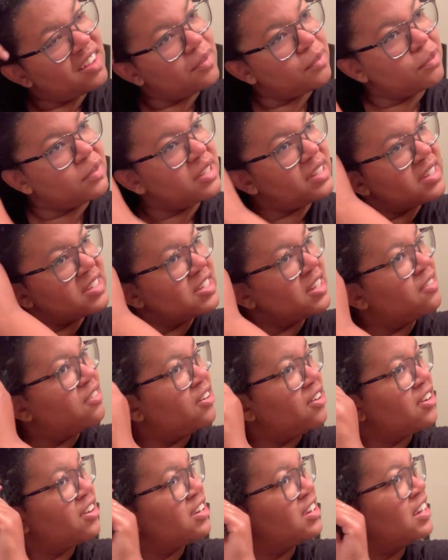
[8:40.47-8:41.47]
because I've
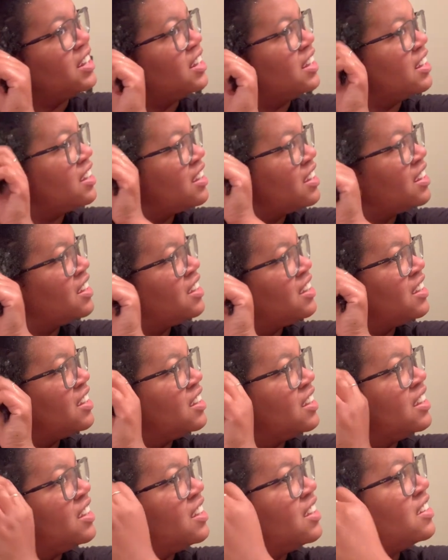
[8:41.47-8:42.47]
already
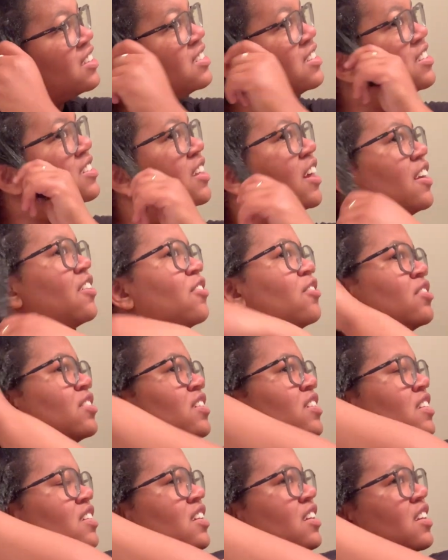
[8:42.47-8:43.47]
detangled it
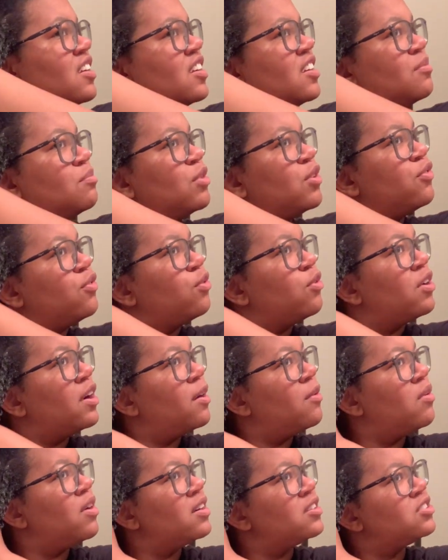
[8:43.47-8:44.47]
before I
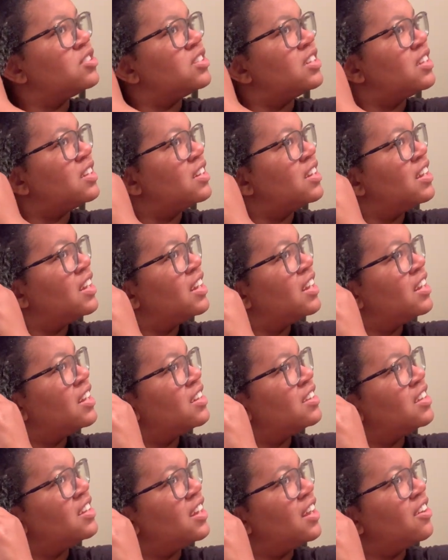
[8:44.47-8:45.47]
washed it.
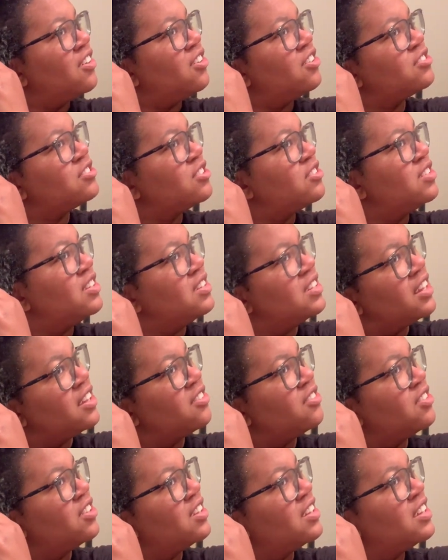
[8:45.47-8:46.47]
Then I also
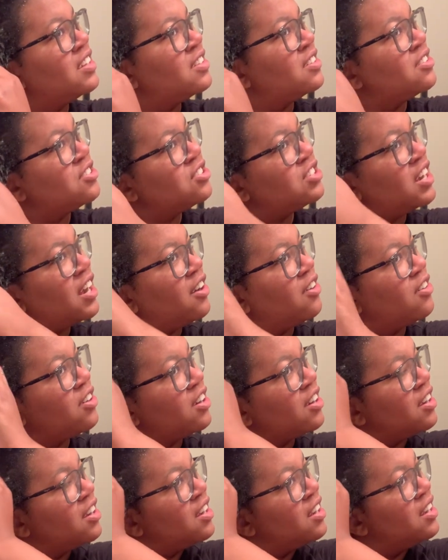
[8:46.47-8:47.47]
detangled it in the
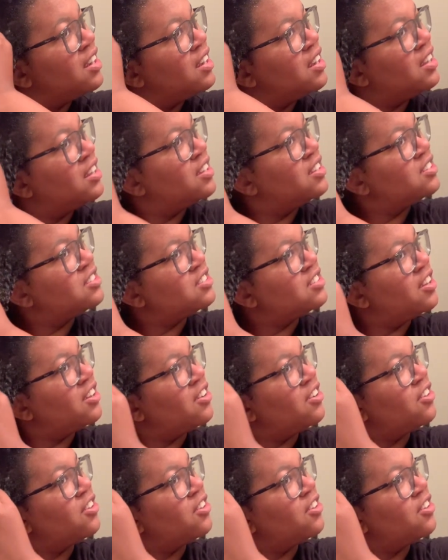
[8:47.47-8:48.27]
shower. So